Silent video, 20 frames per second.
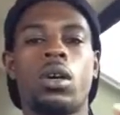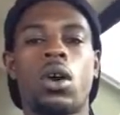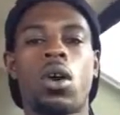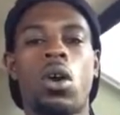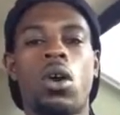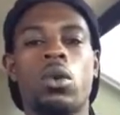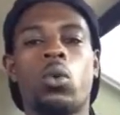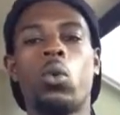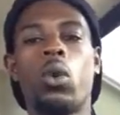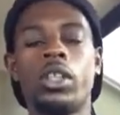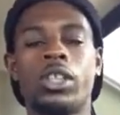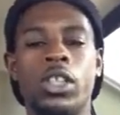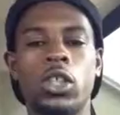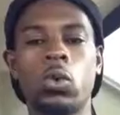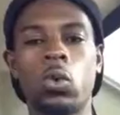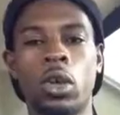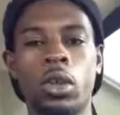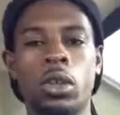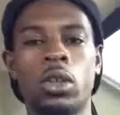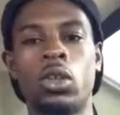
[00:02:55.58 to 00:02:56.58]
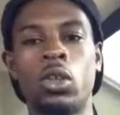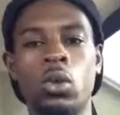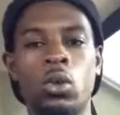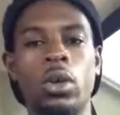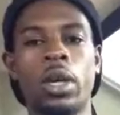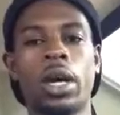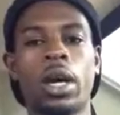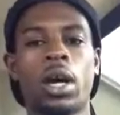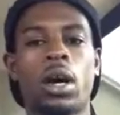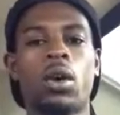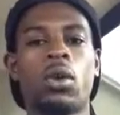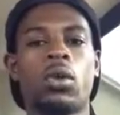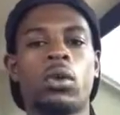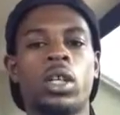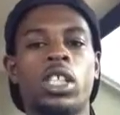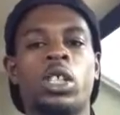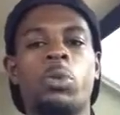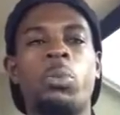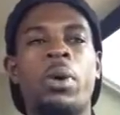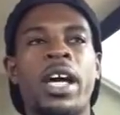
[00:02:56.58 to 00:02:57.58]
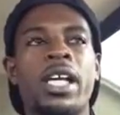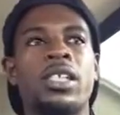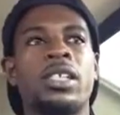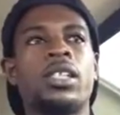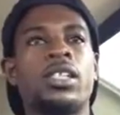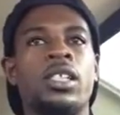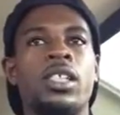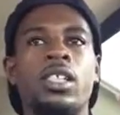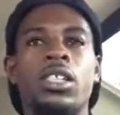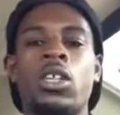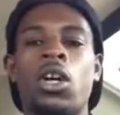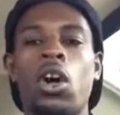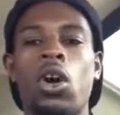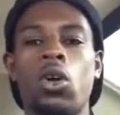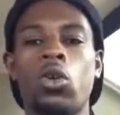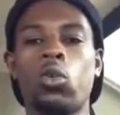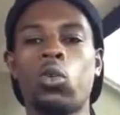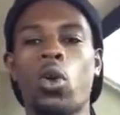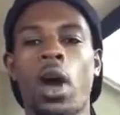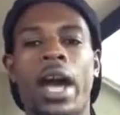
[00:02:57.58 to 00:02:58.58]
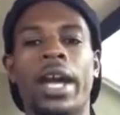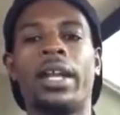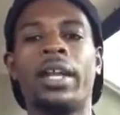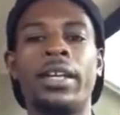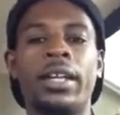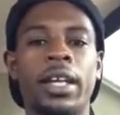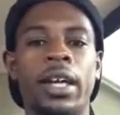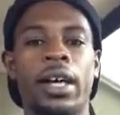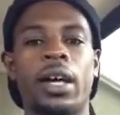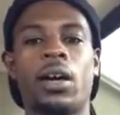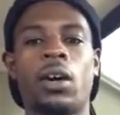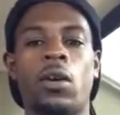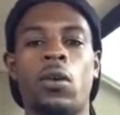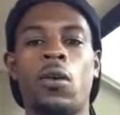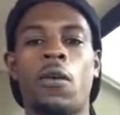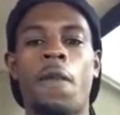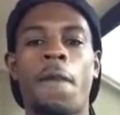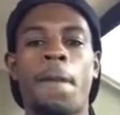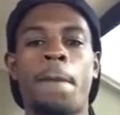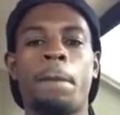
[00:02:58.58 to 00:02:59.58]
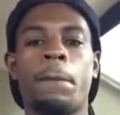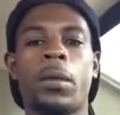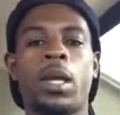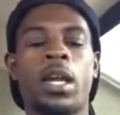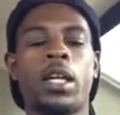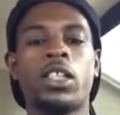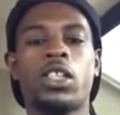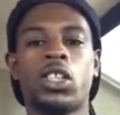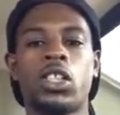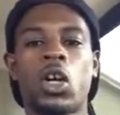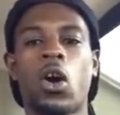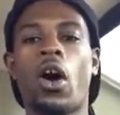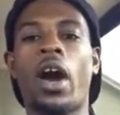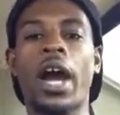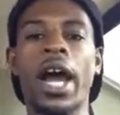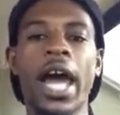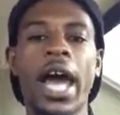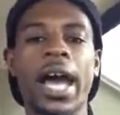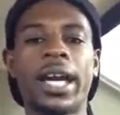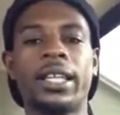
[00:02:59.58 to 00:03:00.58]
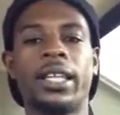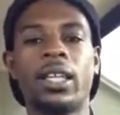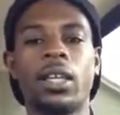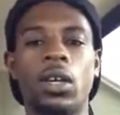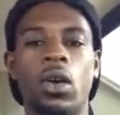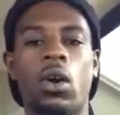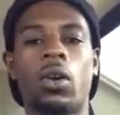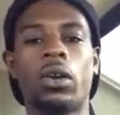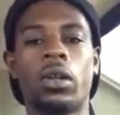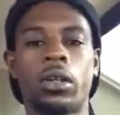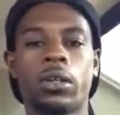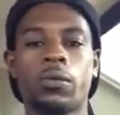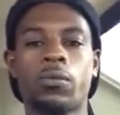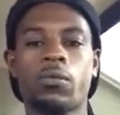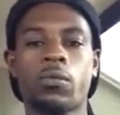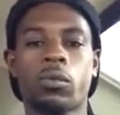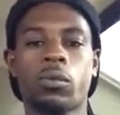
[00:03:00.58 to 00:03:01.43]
on what you want to do now. It's best to just go and write it down and start acting on it.